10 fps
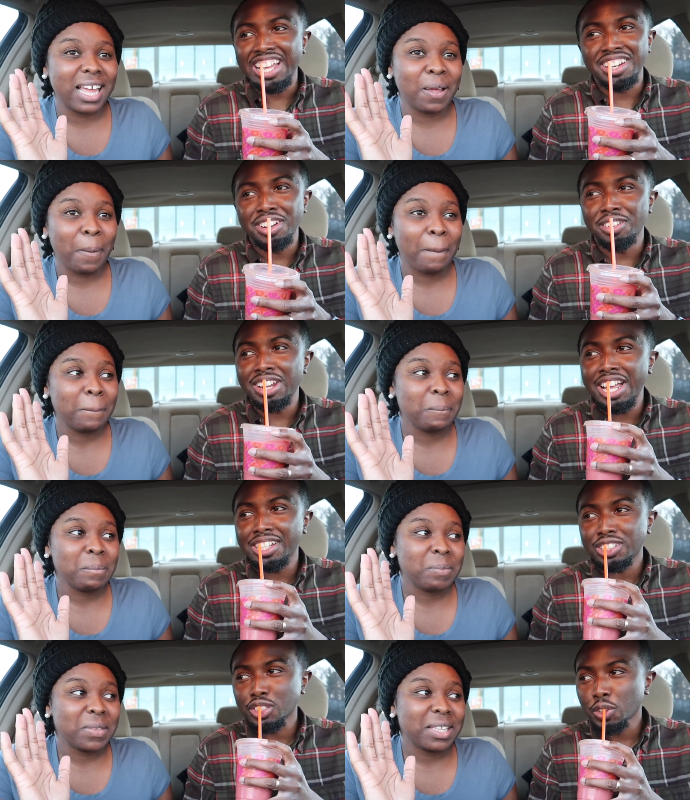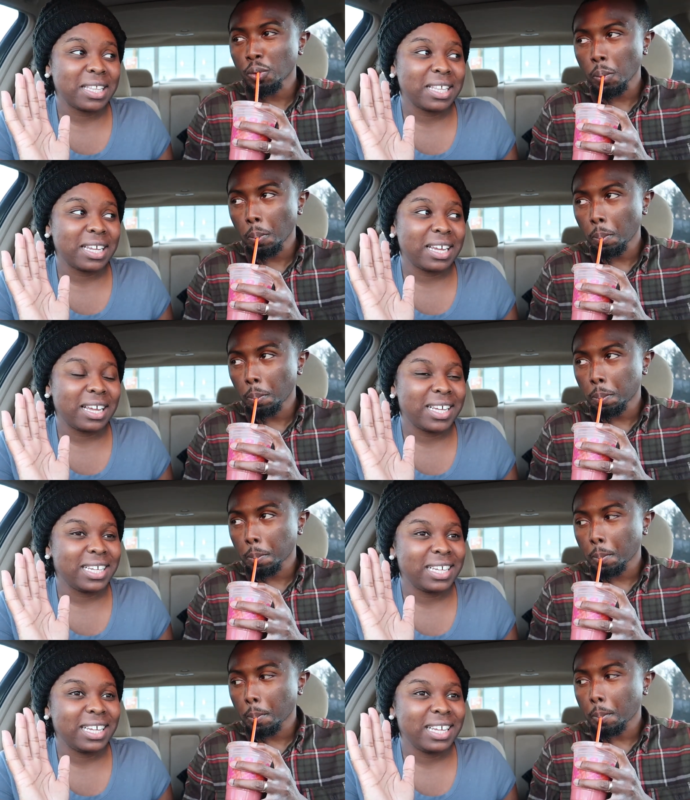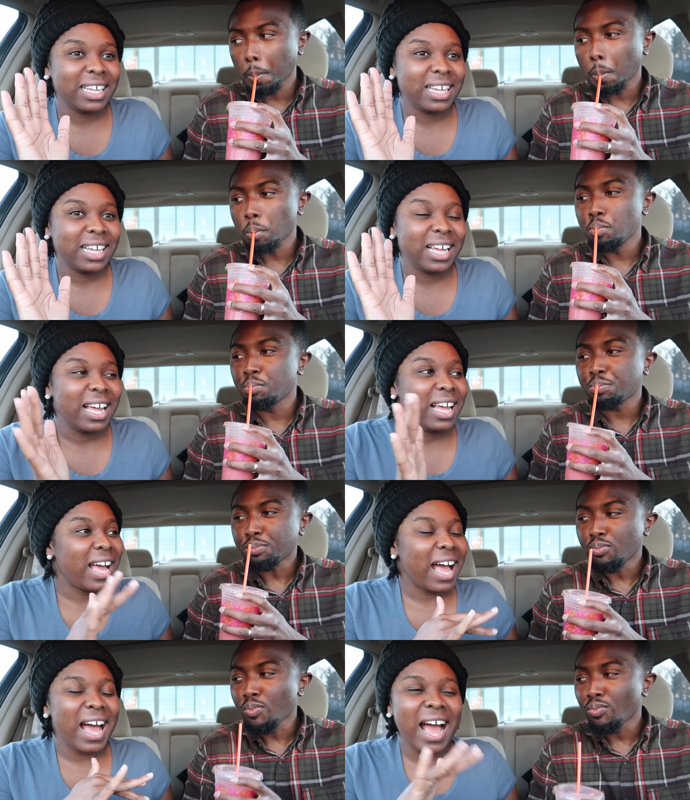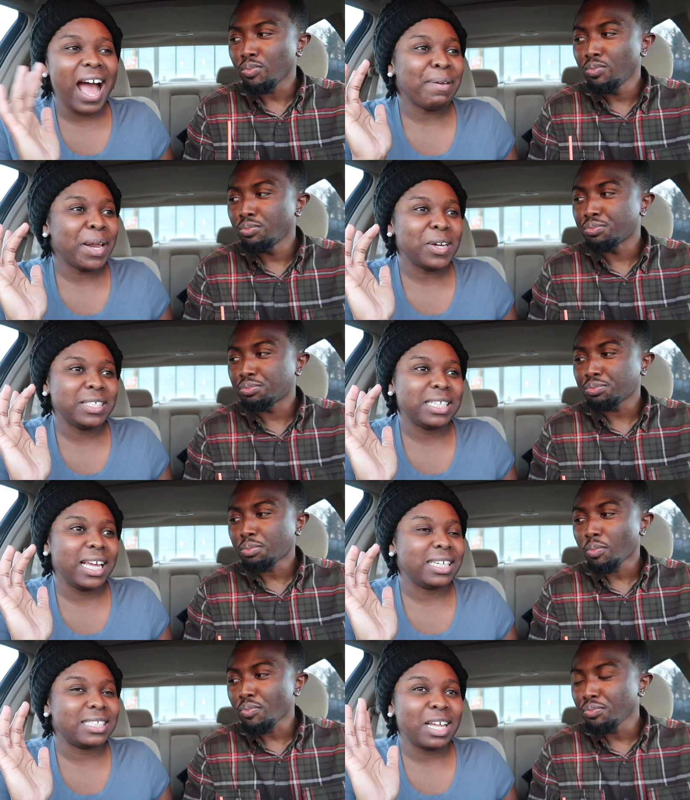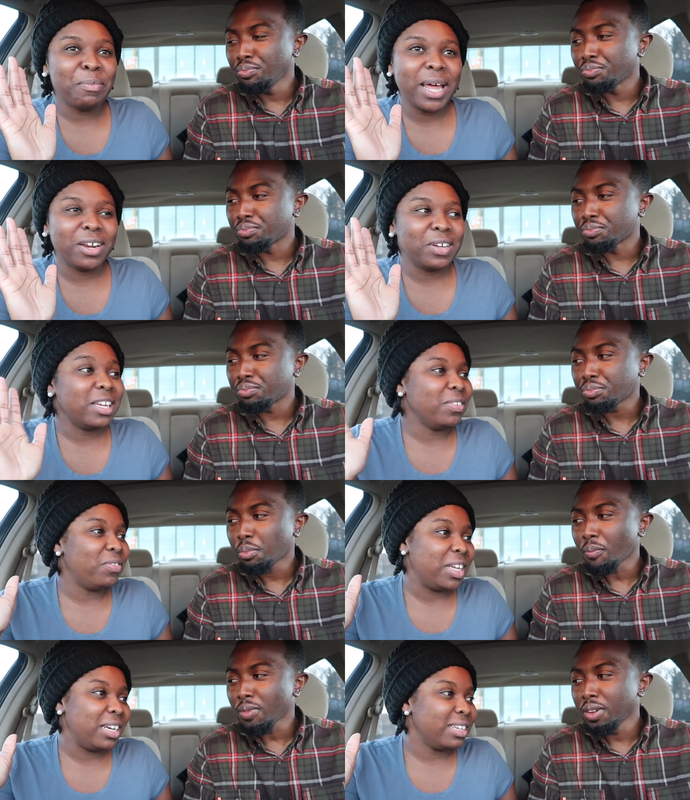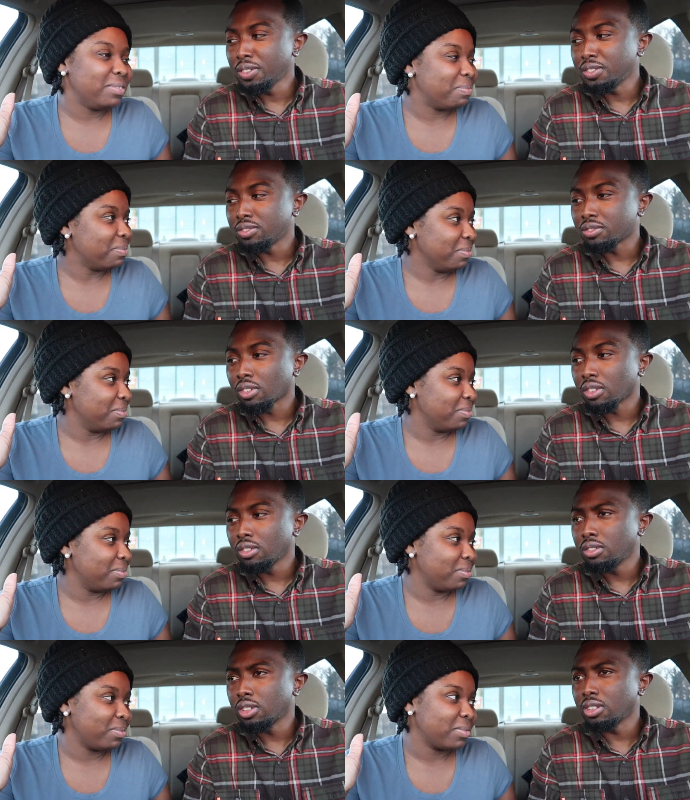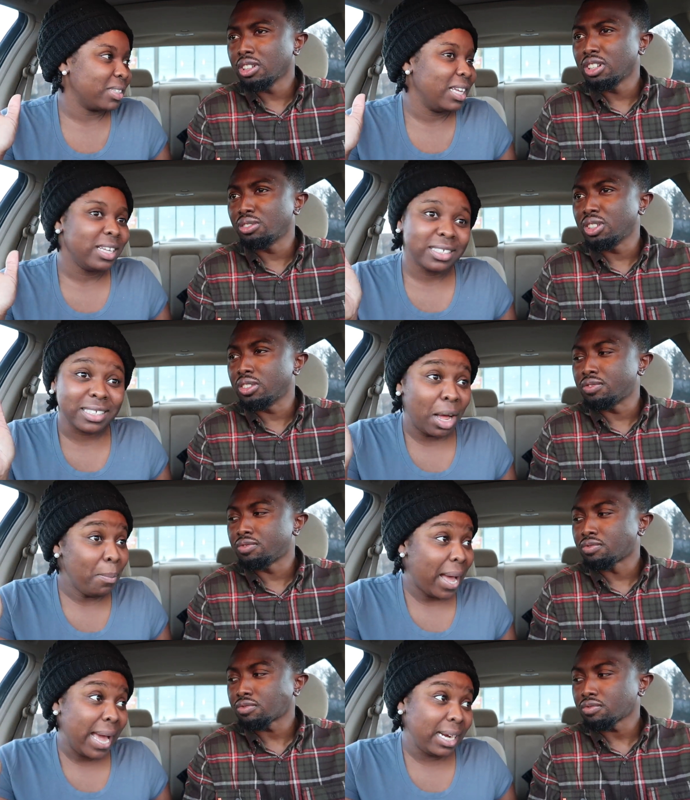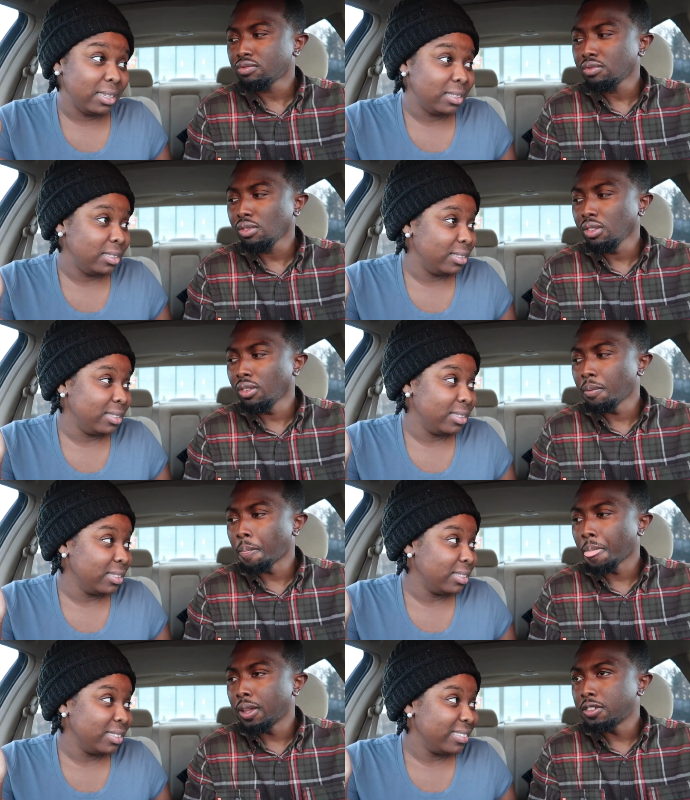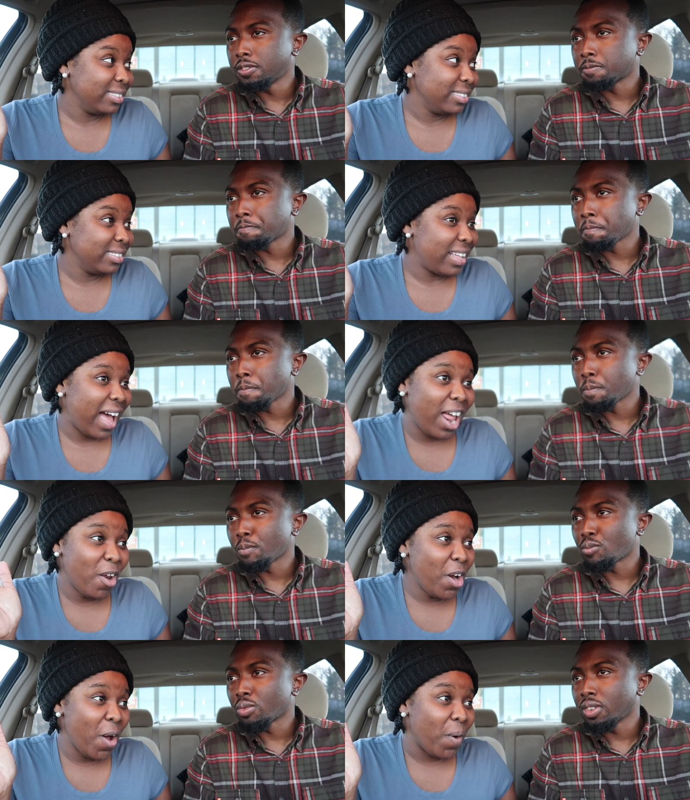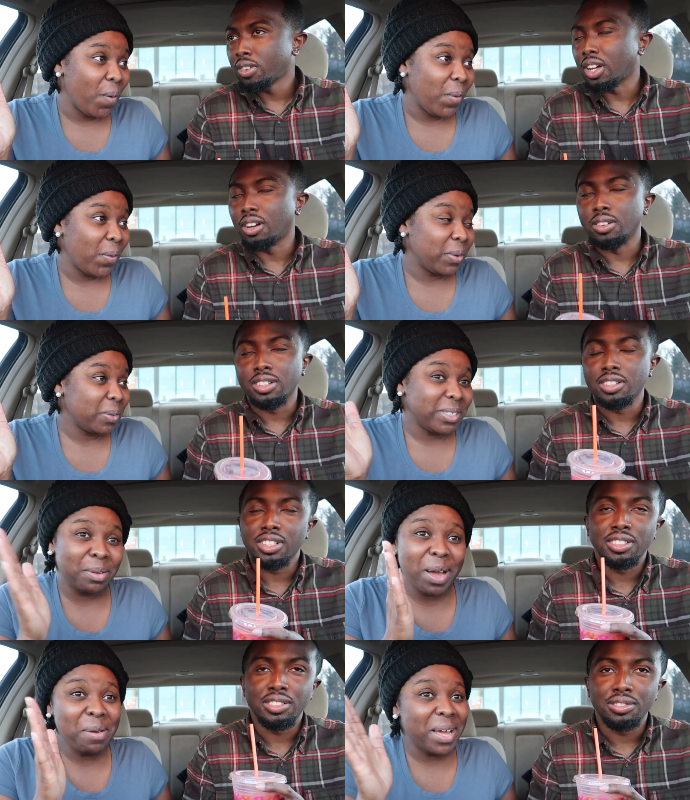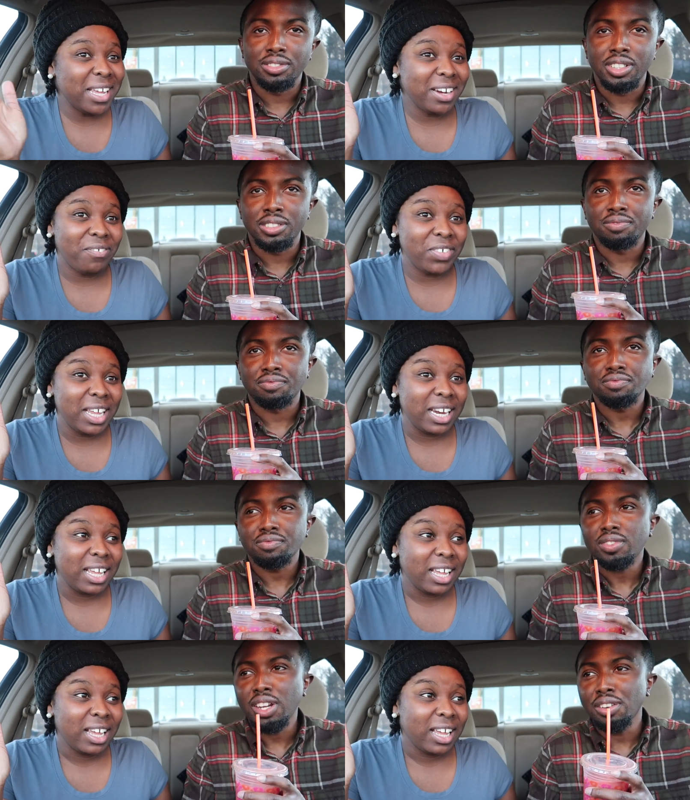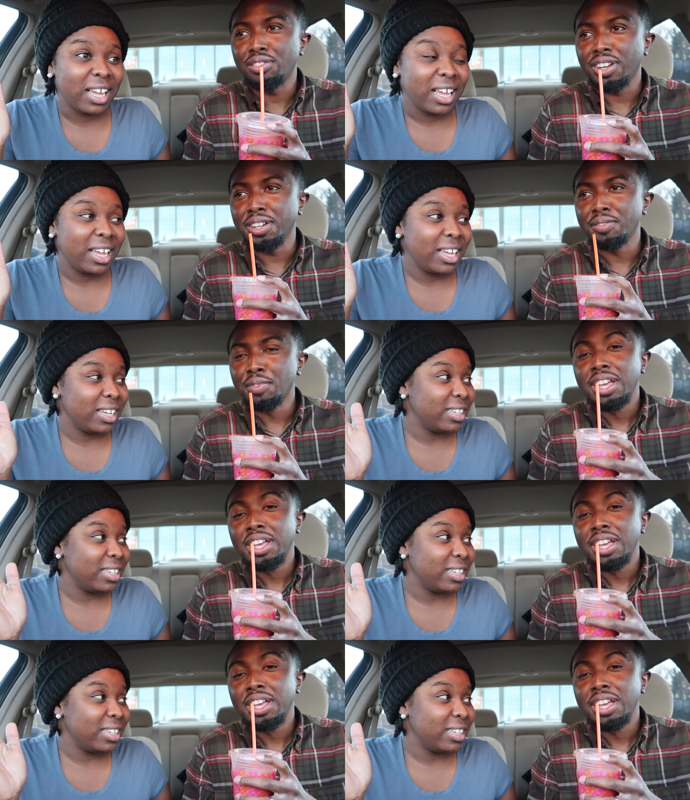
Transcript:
Speaker 1: say. gotta know now. I'm not gonna say because somebody gonna get offended.
Speaker 2: Who's gonna get offended?
Speaker 1: Somebody. I don't know.
Speaker 2: Oh, well, somebody
Speaker 1: yeah. might get offended.
Speaker 2: Fair.